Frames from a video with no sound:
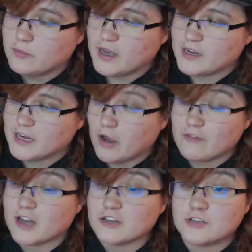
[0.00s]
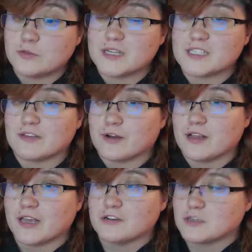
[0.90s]
But now I've got 2 beastly
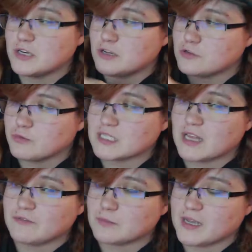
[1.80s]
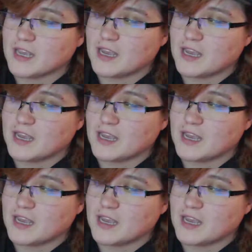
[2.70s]
Feraligatrs. I'm going to use what's left of my